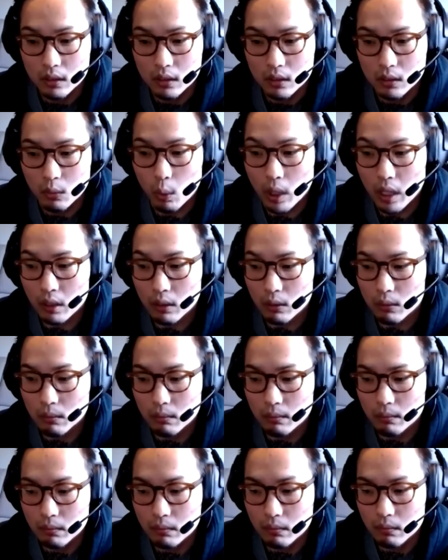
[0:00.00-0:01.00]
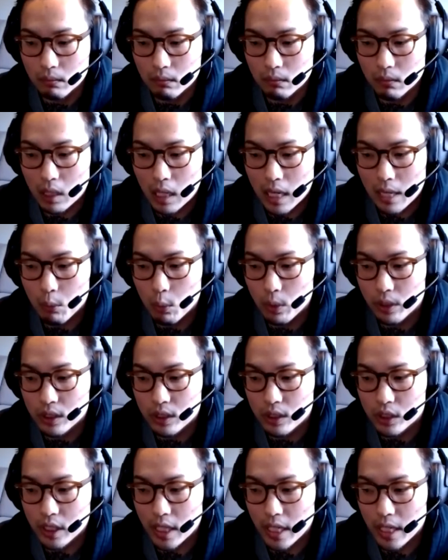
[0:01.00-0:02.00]
well i would
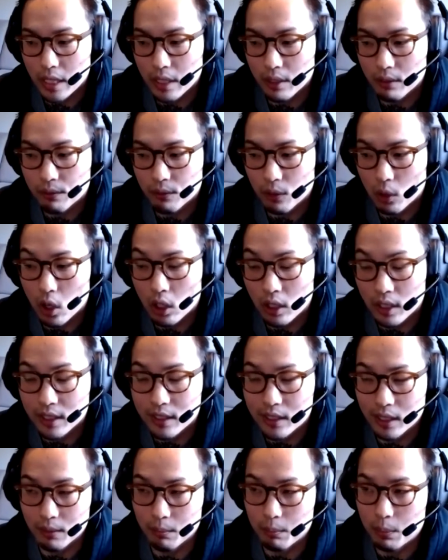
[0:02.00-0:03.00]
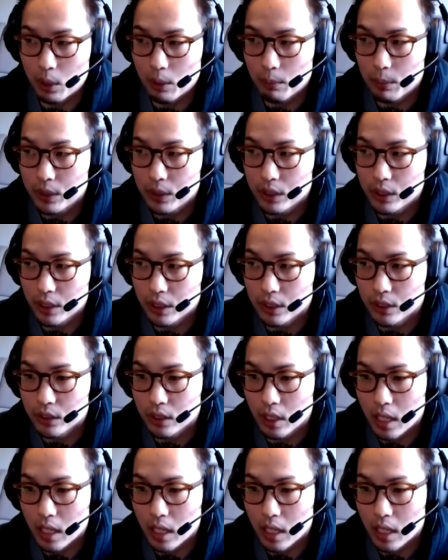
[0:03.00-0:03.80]
say for all intent and purposes